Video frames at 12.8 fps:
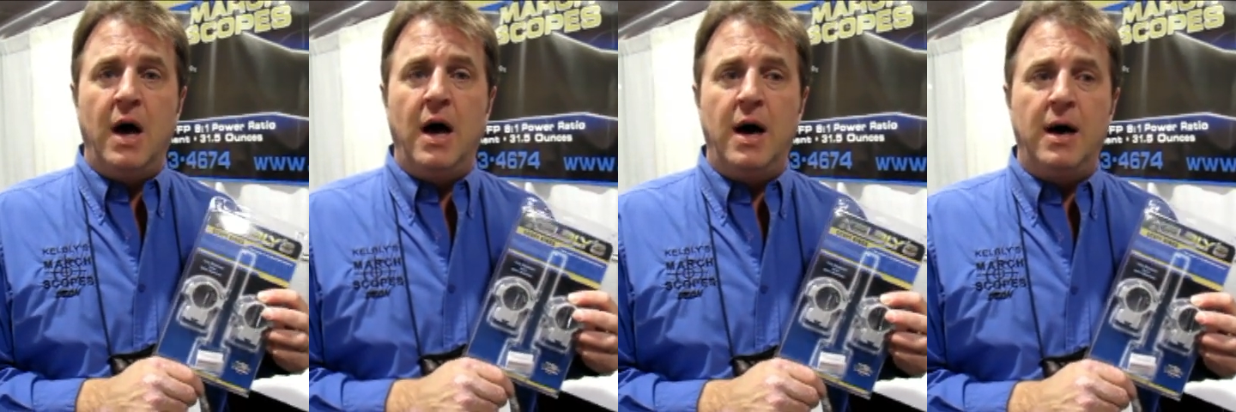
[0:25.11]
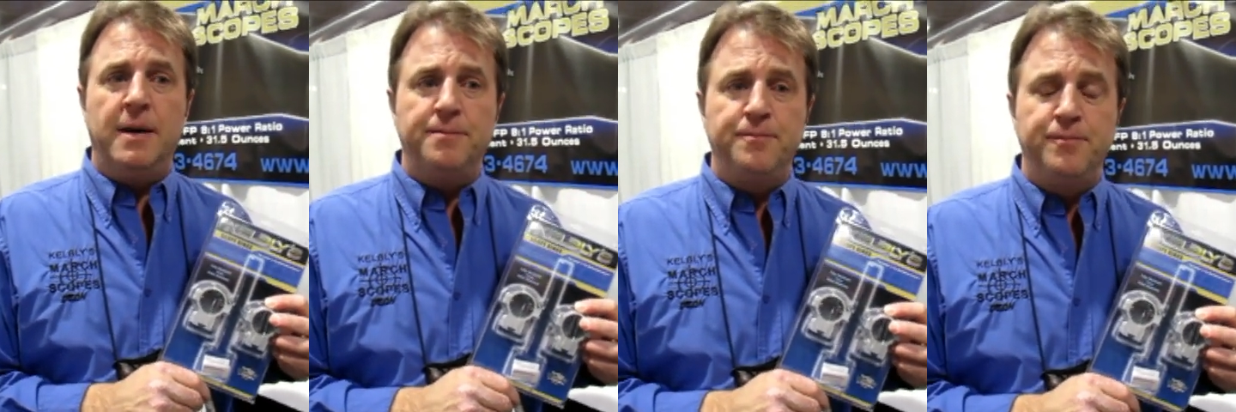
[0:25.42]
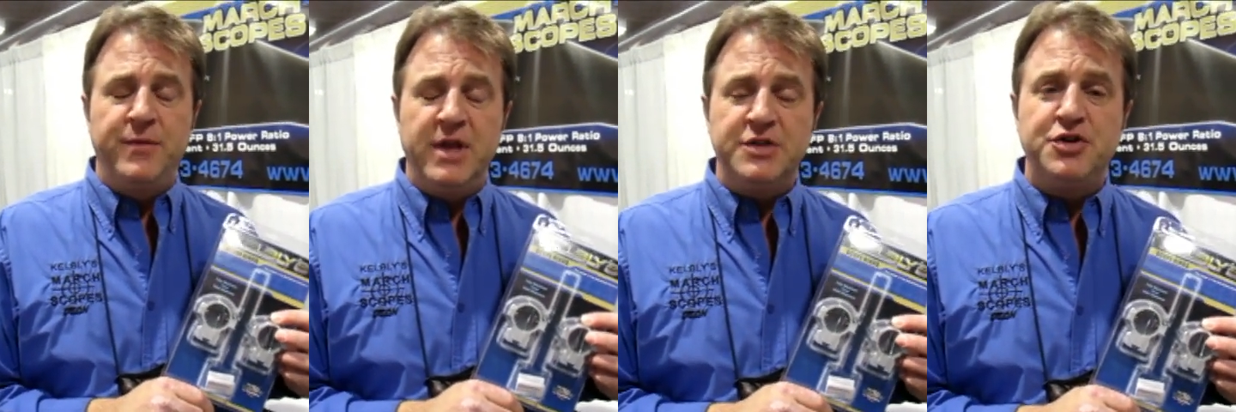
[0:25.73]
Uh,
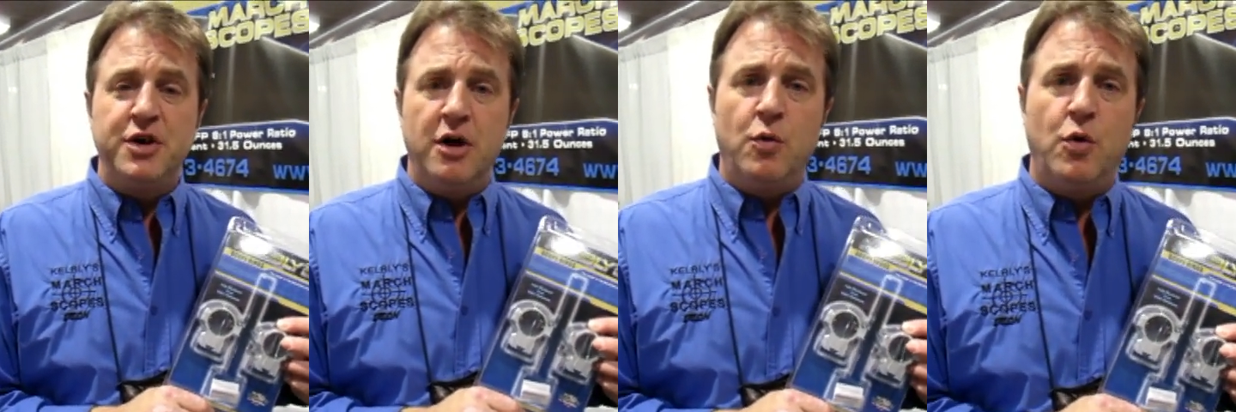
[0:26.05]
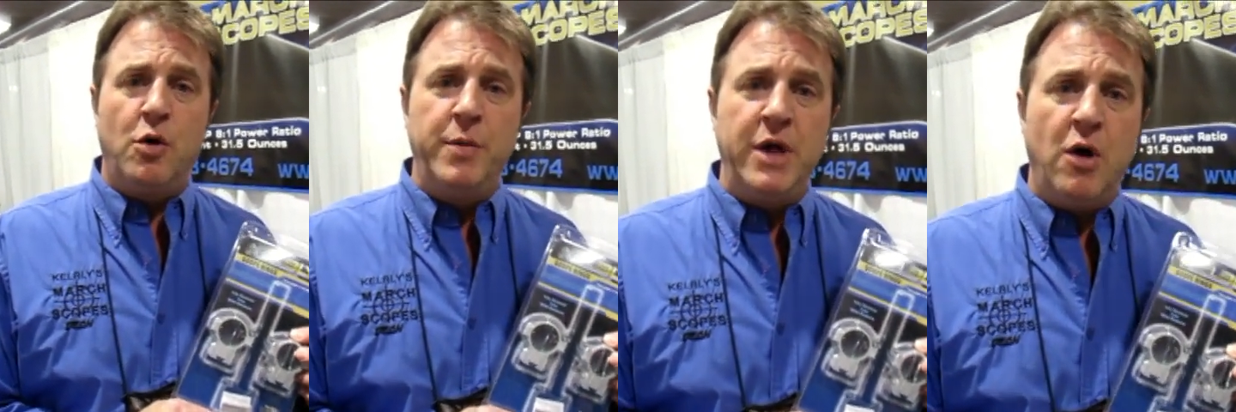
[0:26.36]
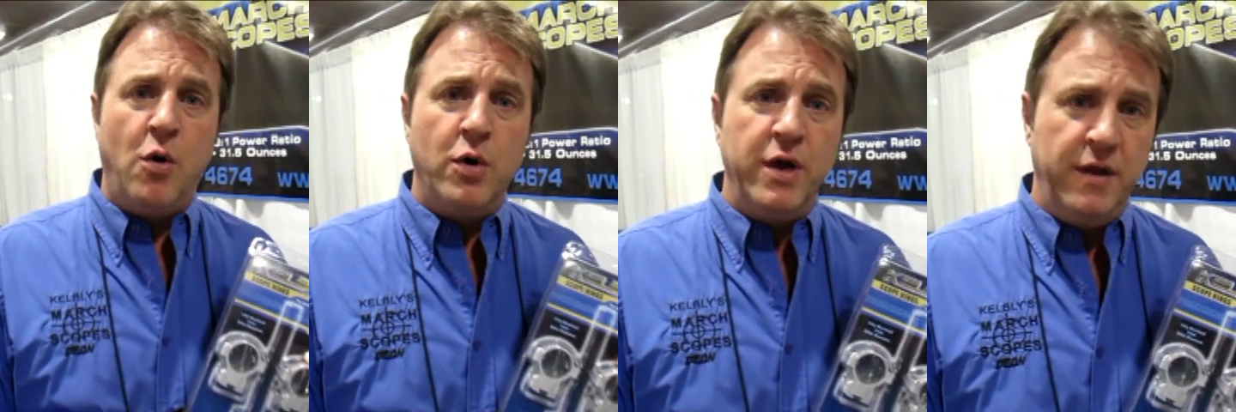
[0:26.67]
this year we'll be
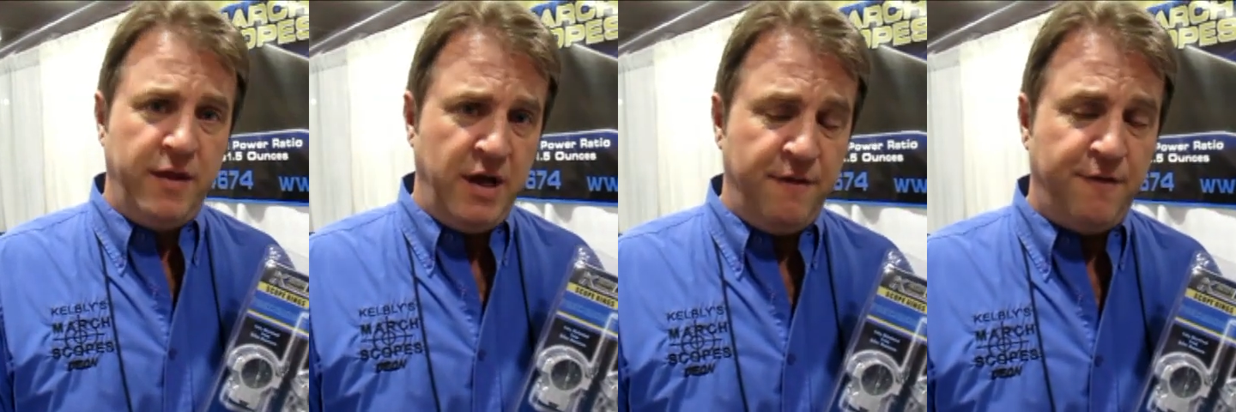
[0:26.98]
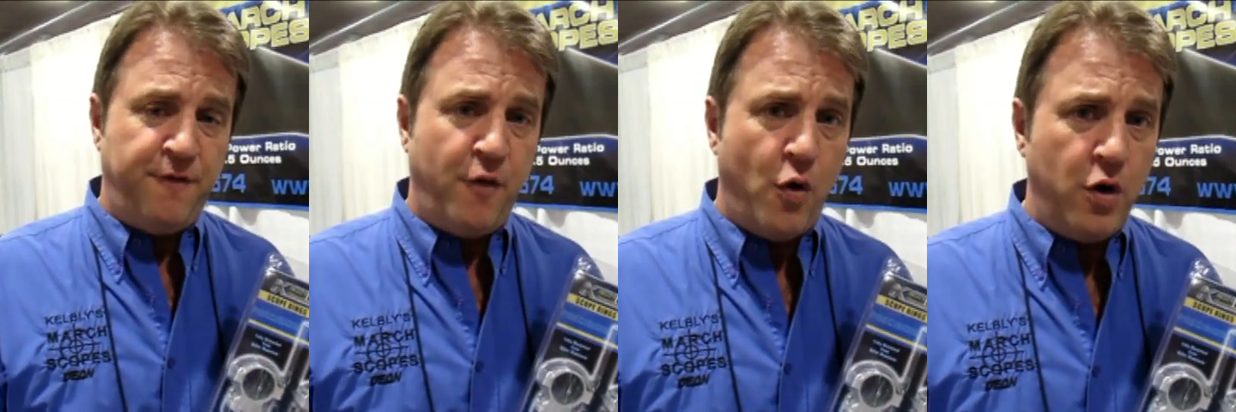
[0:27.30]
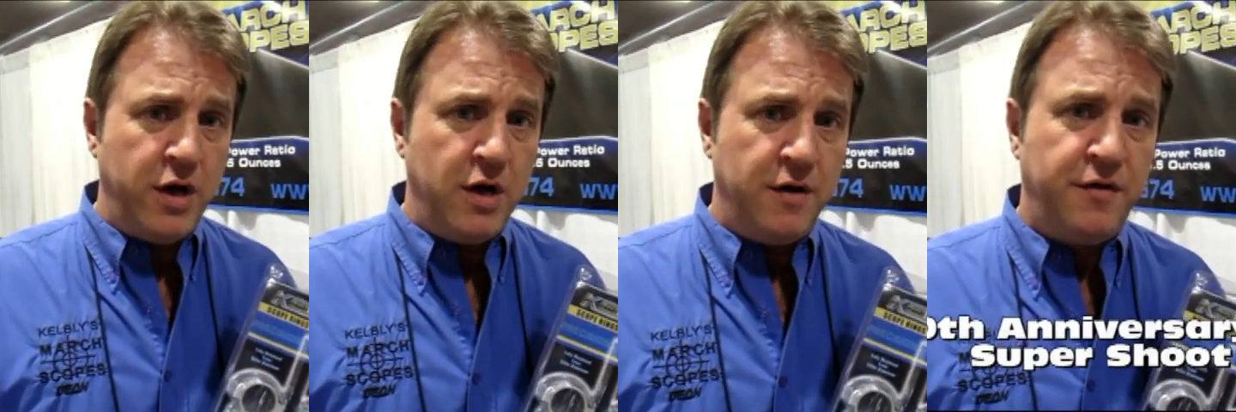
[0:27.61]
holding the
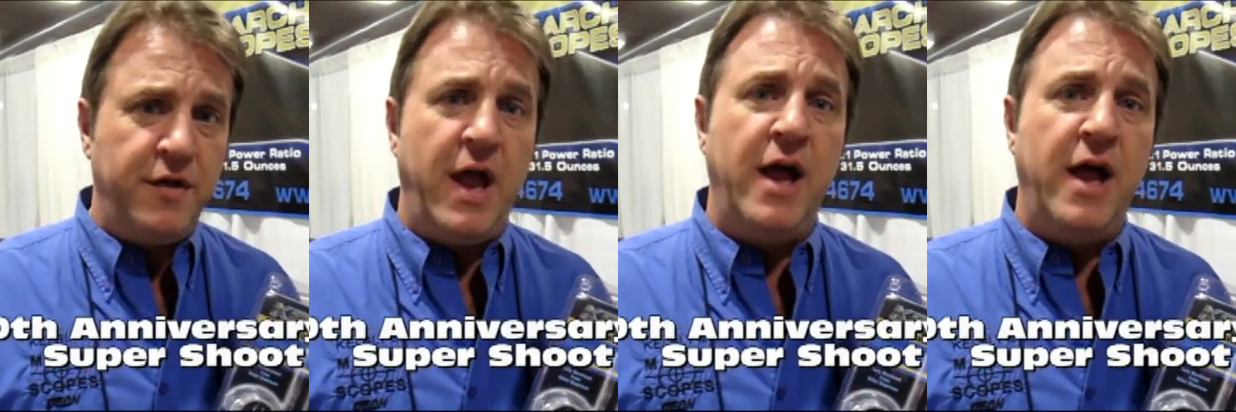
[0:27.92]
fortieth